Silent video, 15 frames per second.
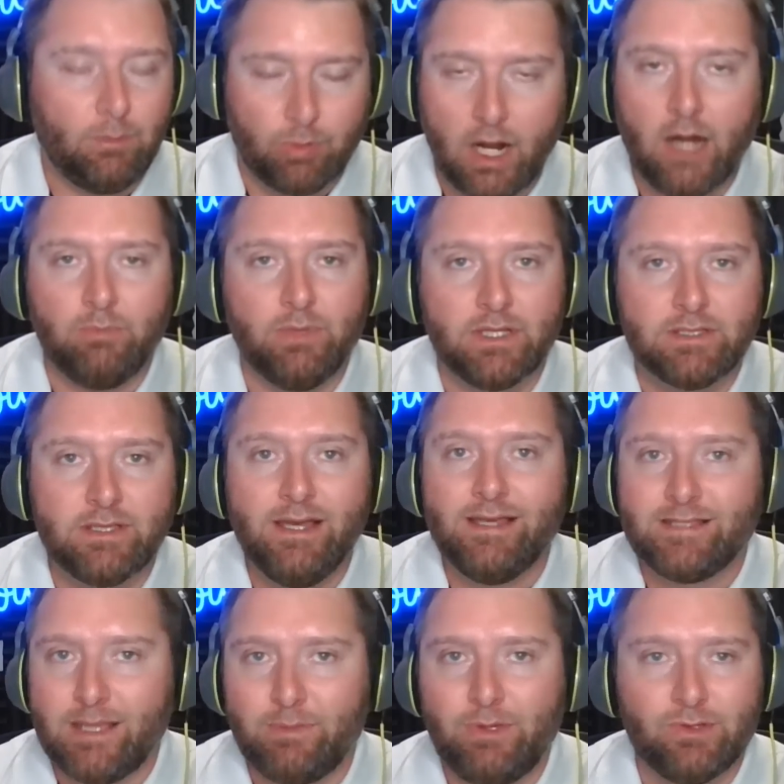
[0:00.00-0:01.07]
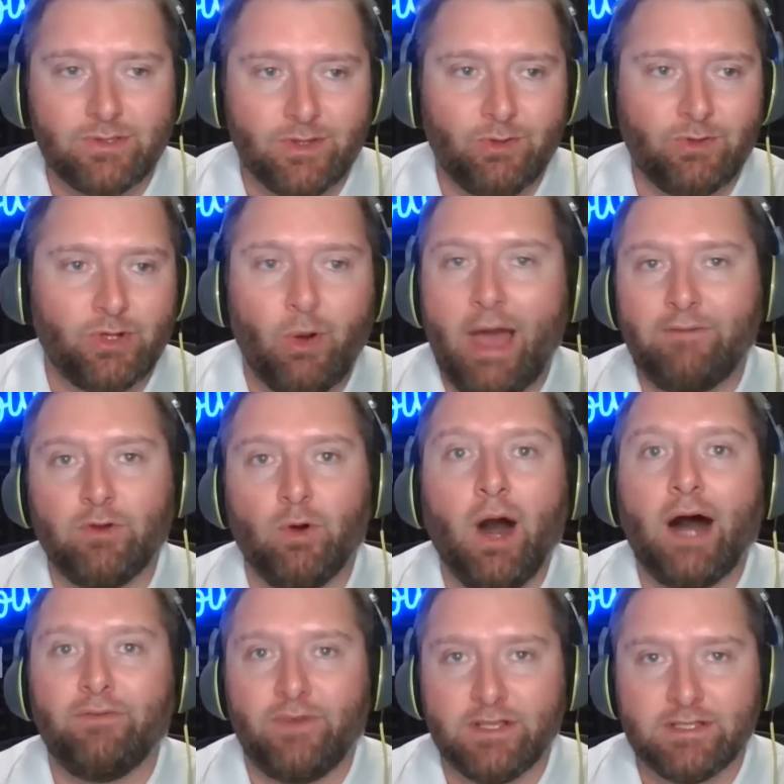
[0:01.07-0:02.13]
The problem is Sam Houston don't have no
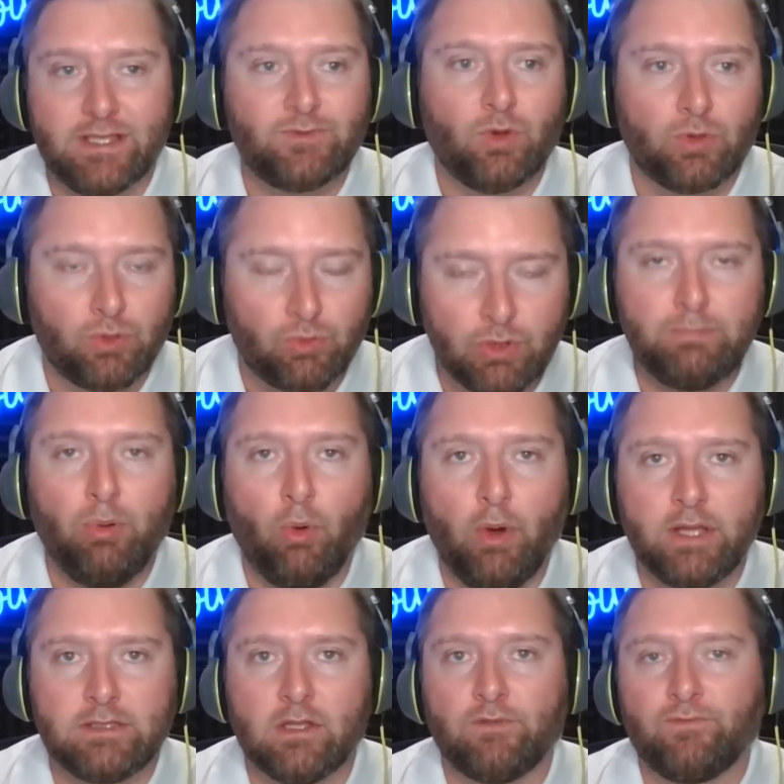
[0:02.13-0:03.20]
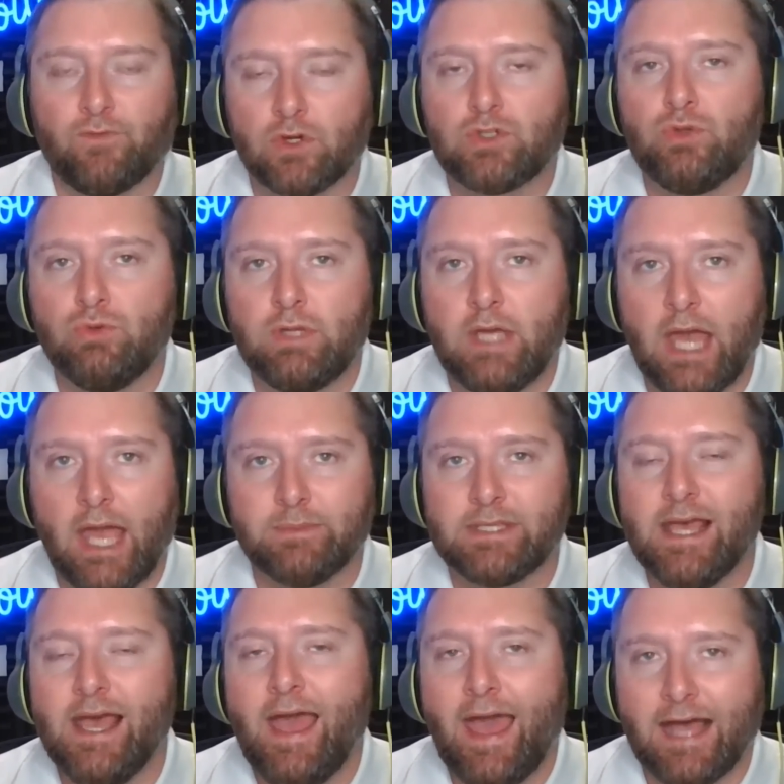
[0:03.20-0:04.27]
offense. They've scored 3 points in their first two
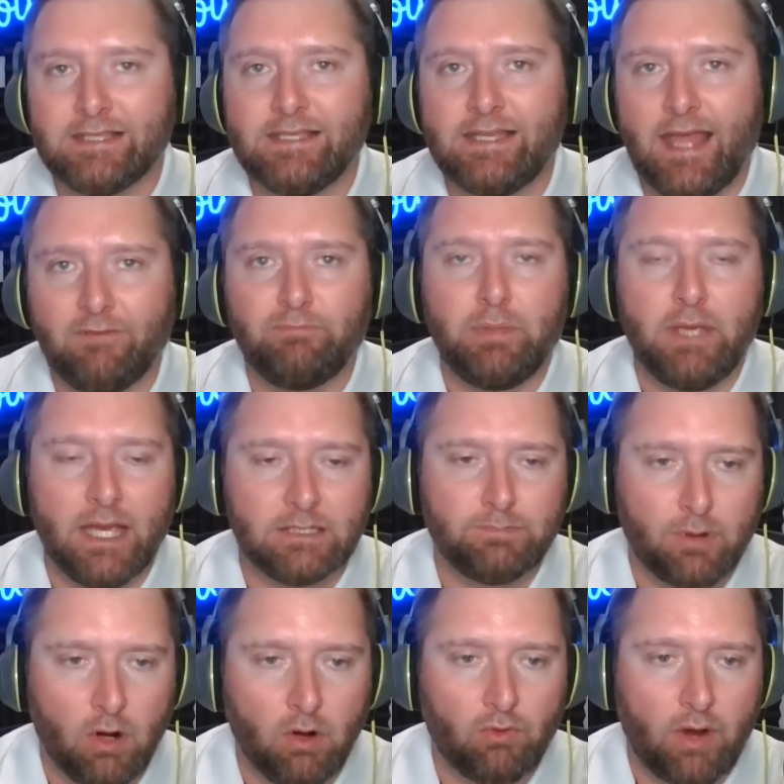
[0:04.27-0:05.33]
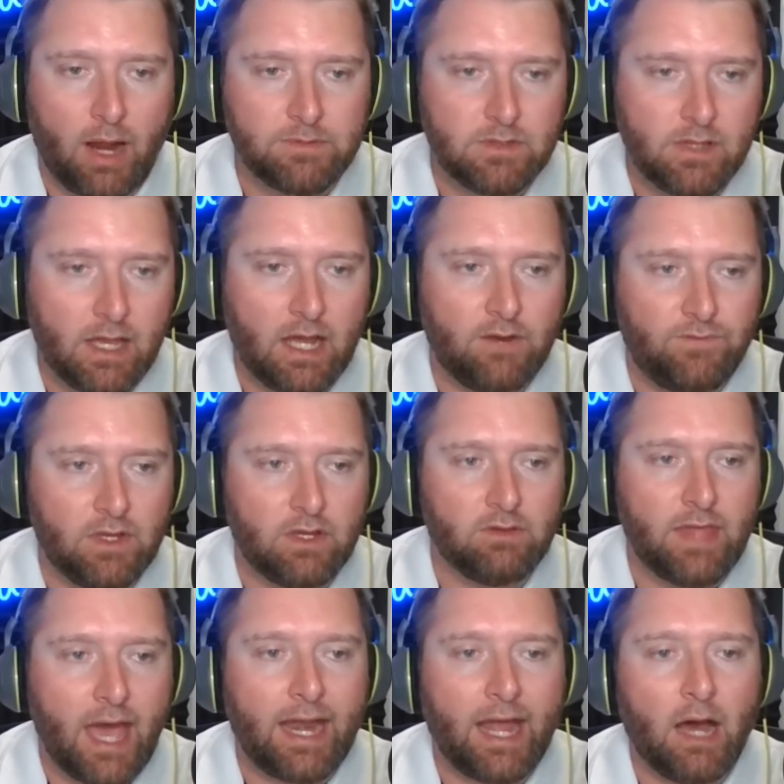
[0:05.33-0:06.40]
games as an FBS program. So they got to figure
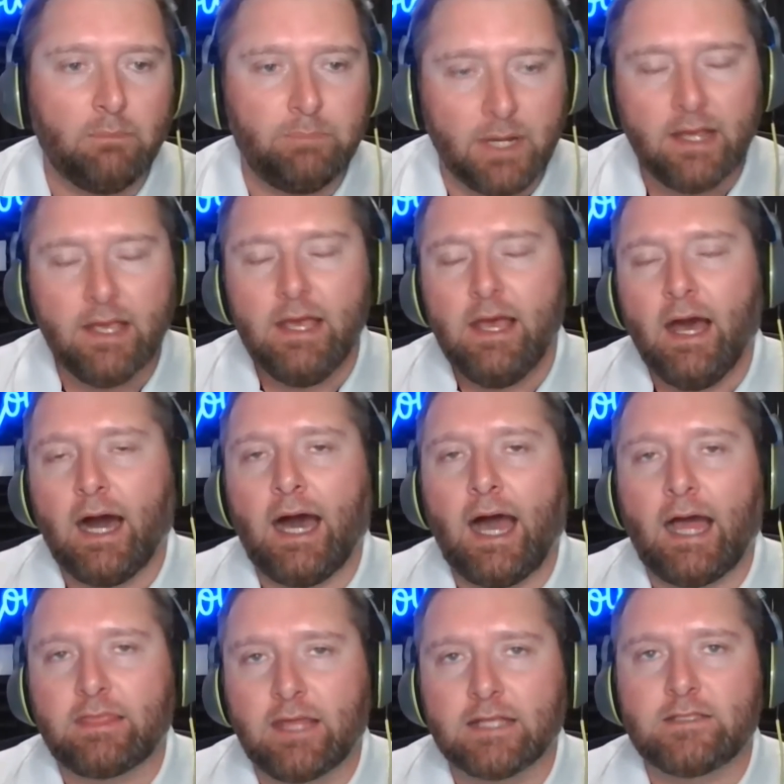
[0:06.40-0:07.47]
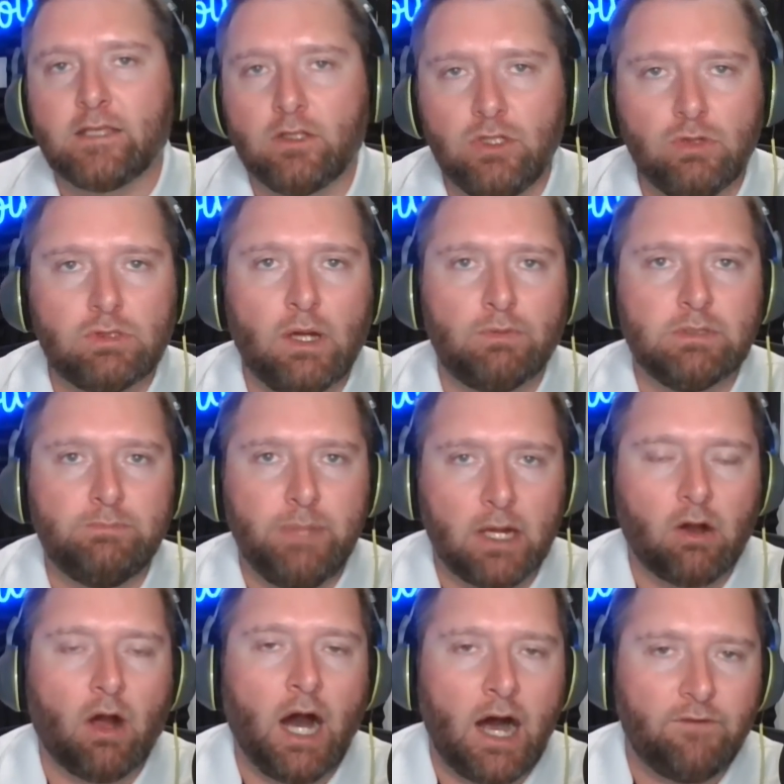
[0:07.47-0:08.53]
that out. But I thought Southern Utah was a
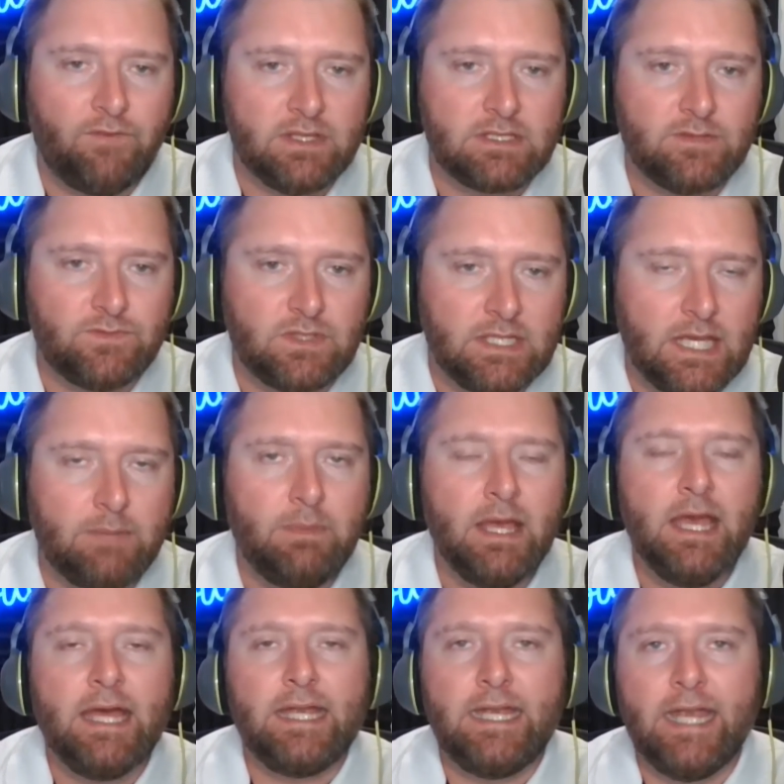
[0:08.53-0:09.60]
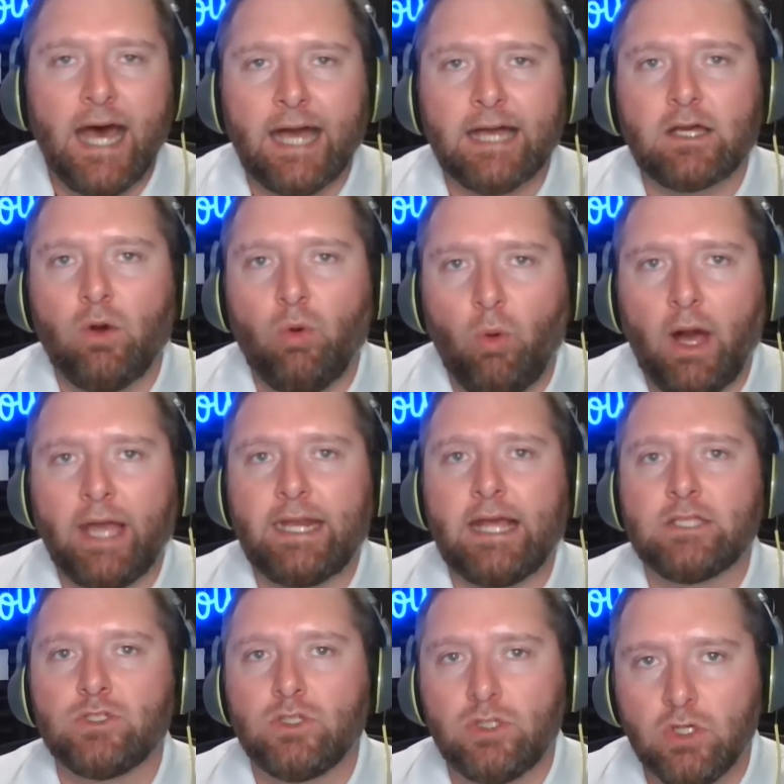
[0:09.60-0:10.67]
better offensive team, not quite
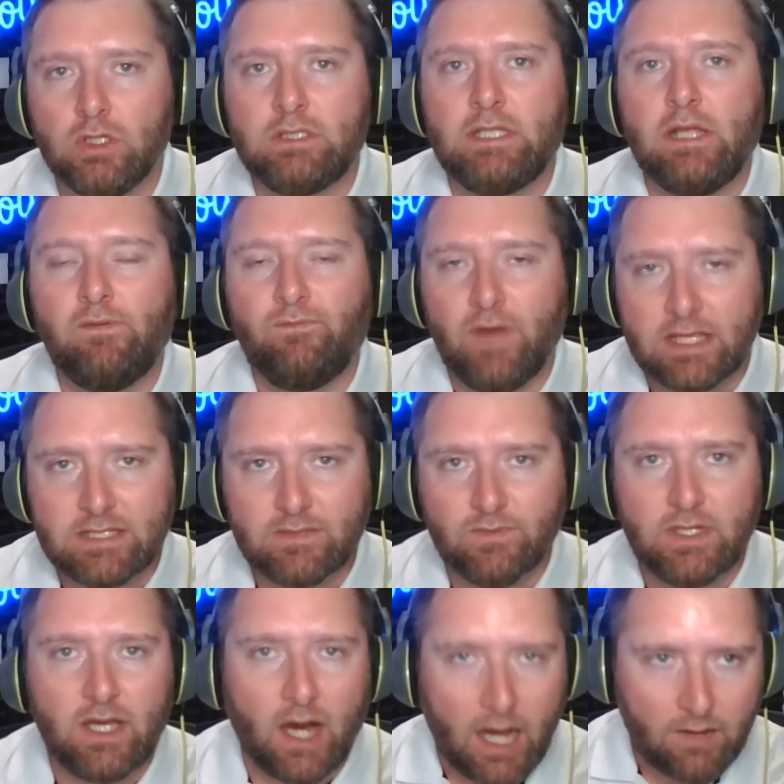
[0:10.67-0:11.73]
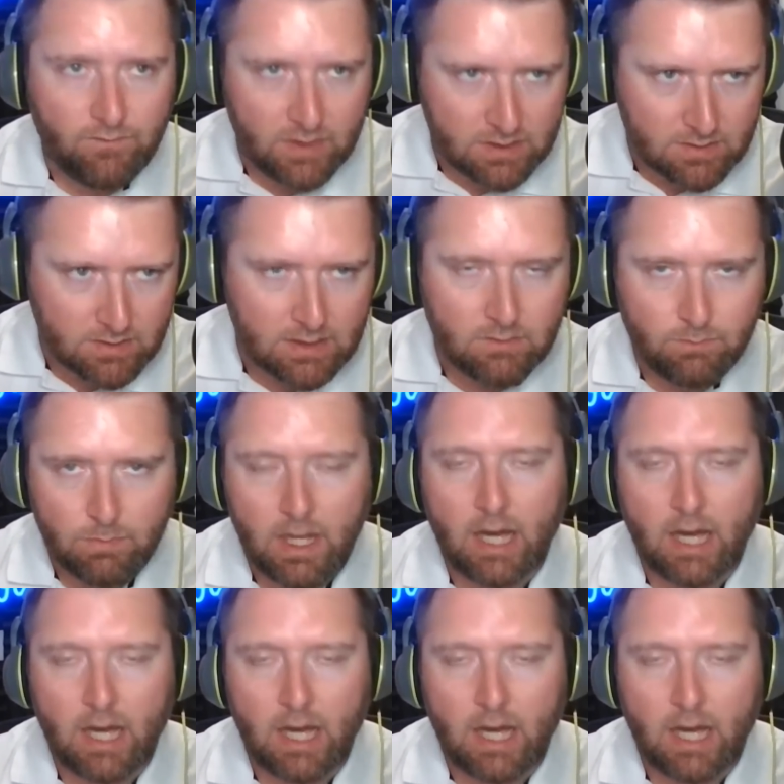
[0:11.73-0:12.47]
as good defensively, obviously,